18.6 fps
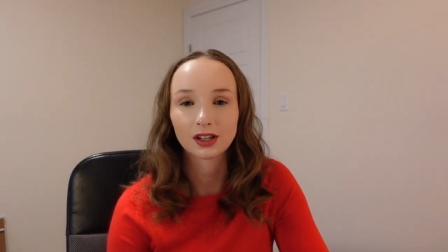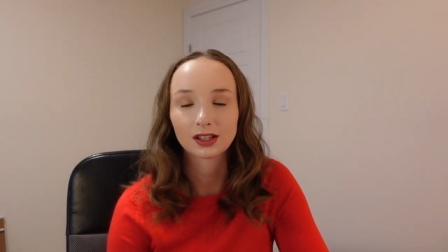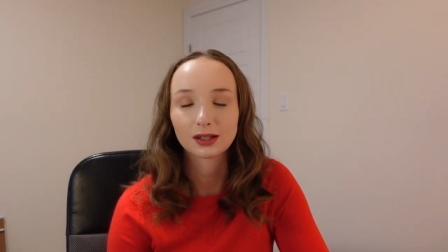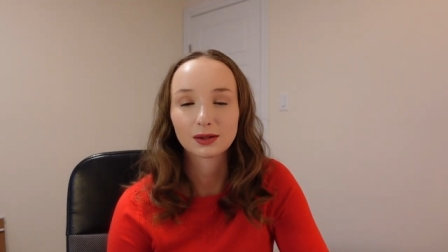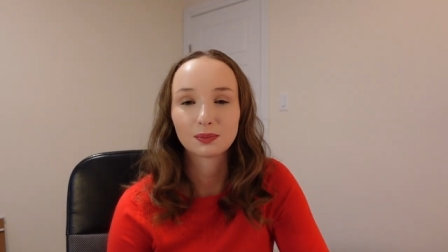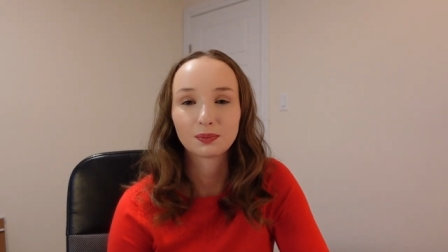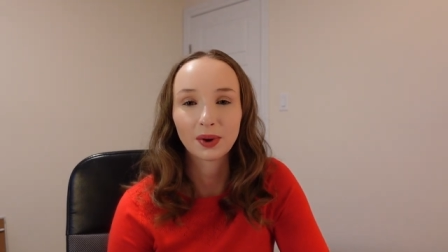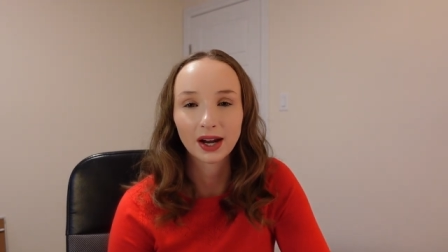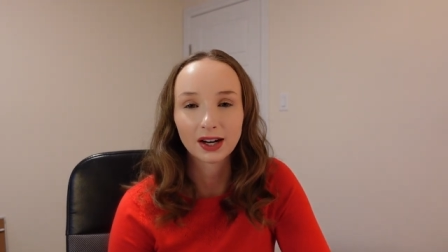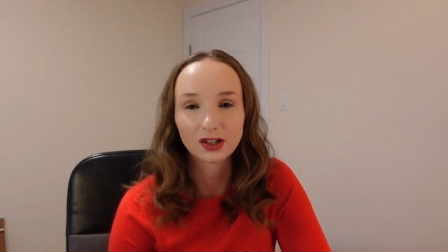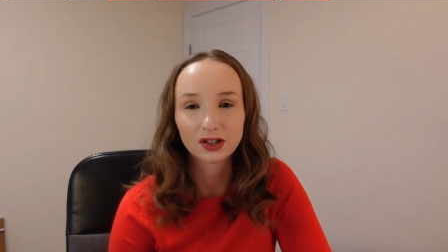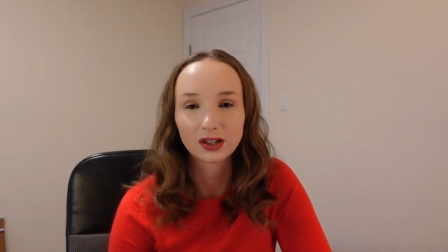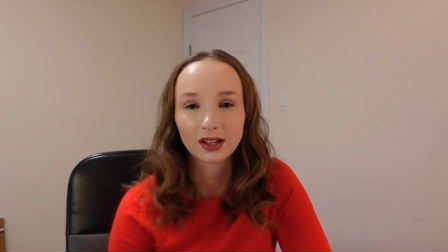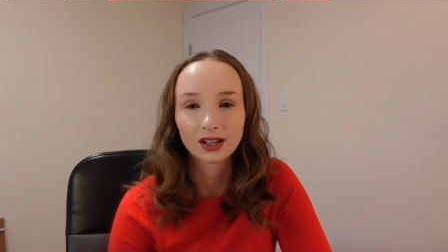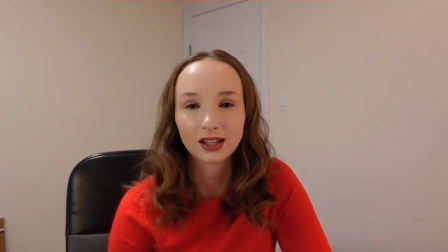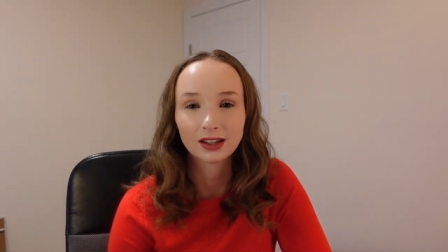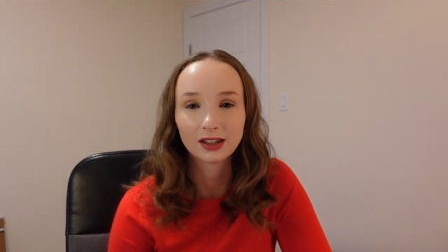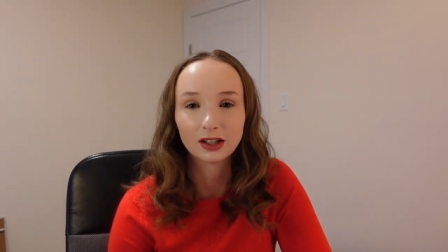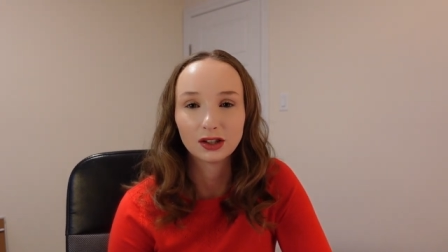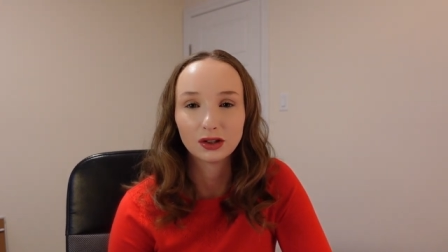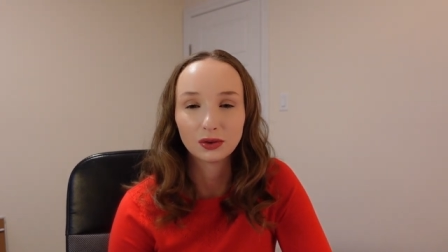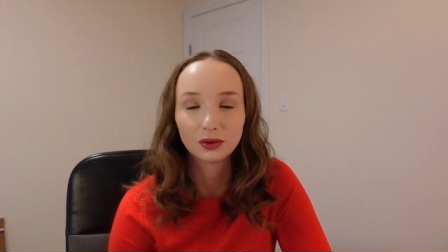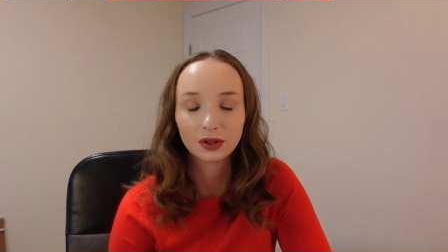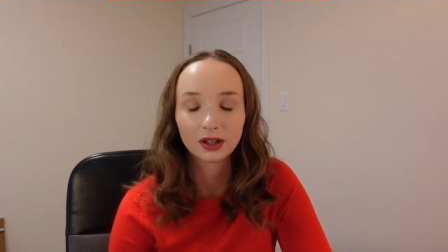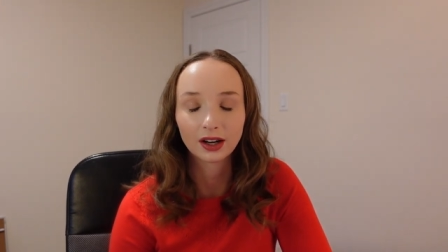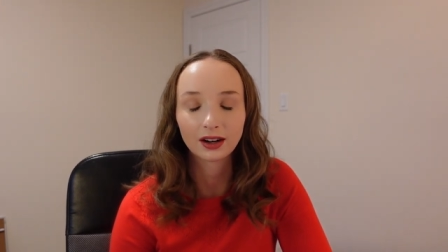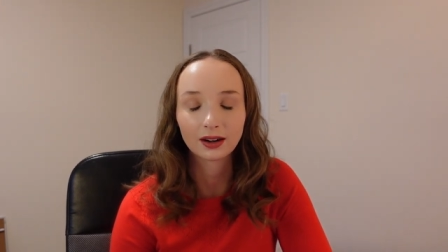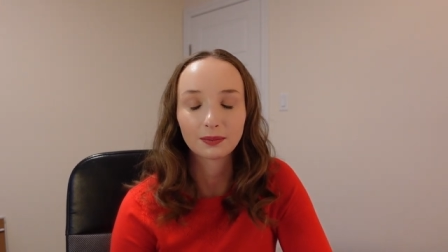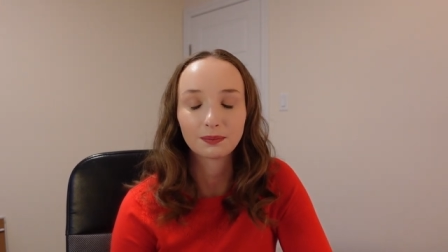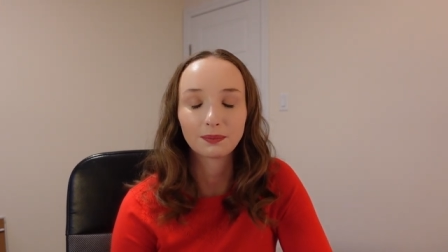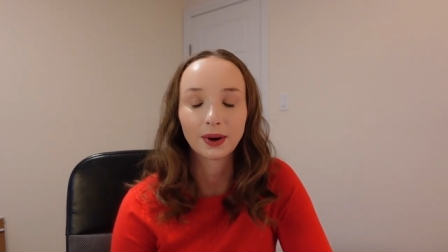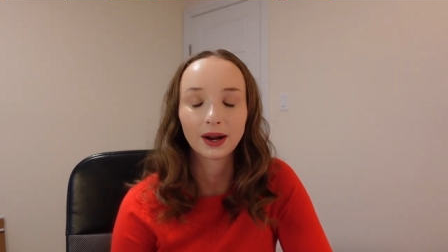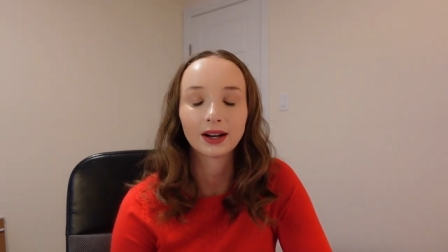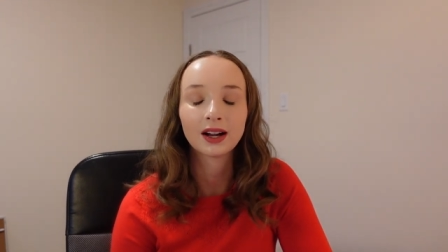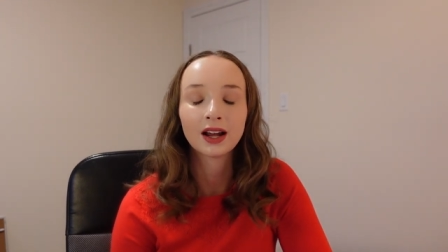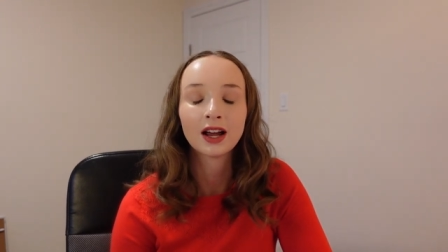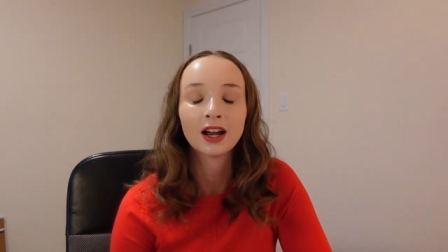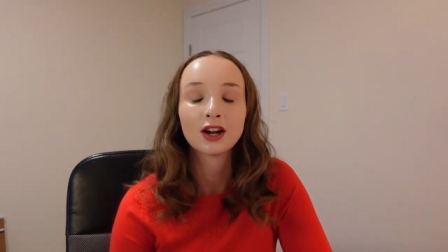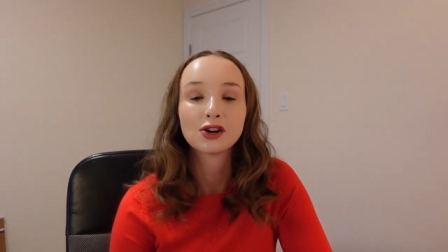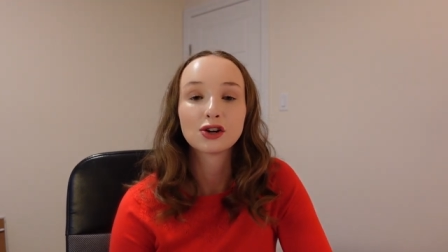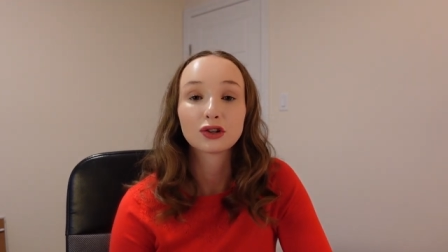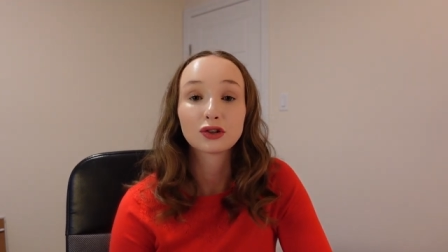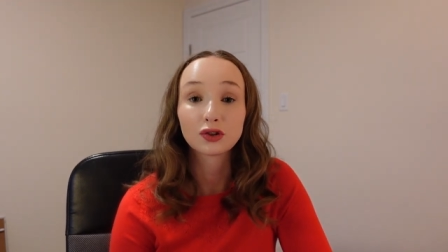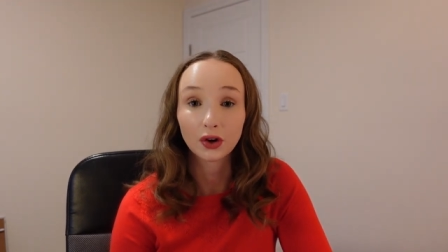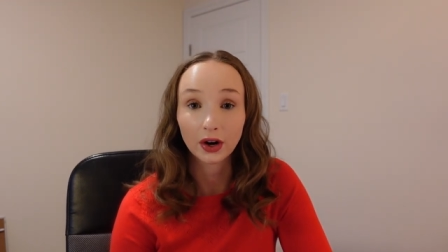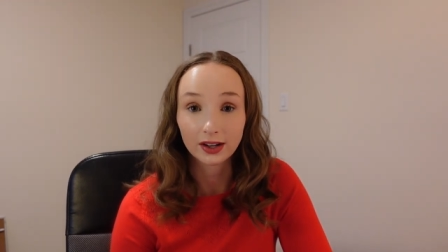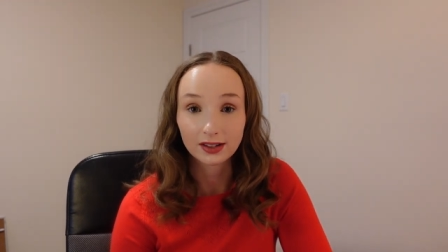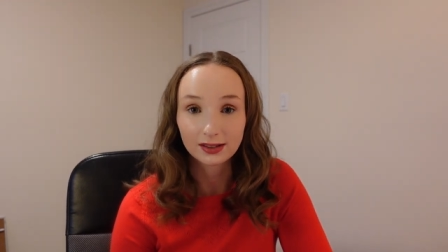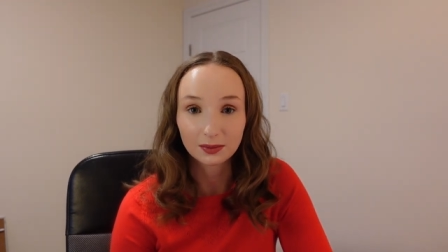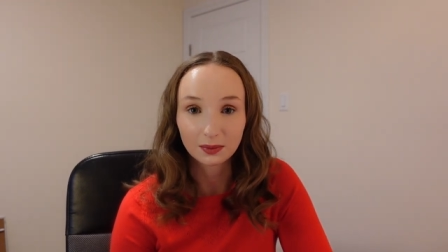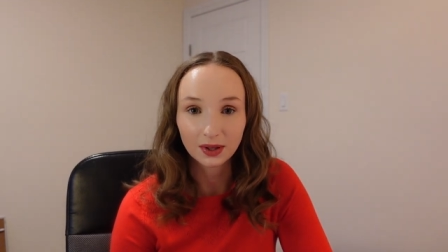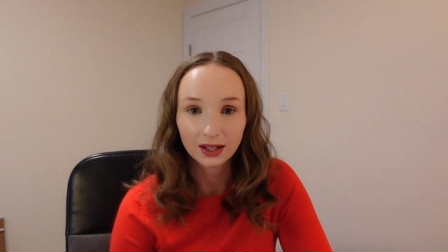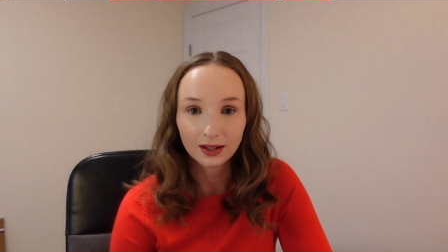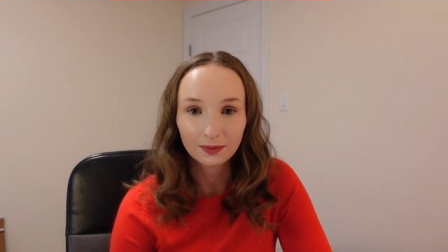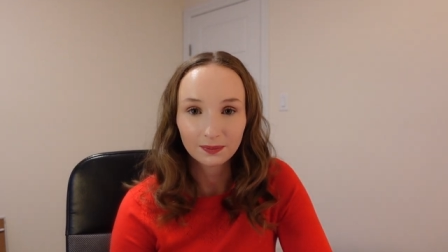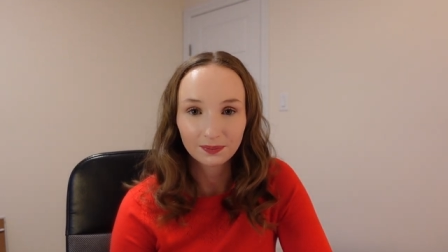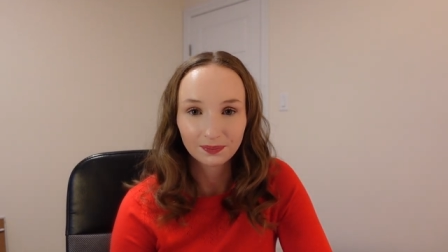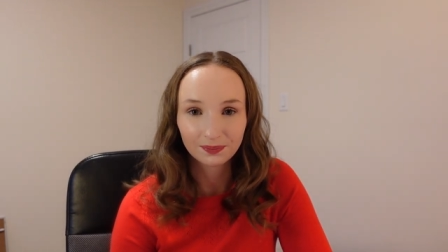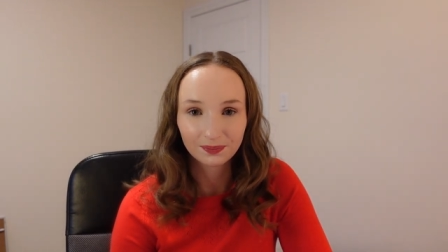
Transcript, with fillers: especially in the new year. But trust me,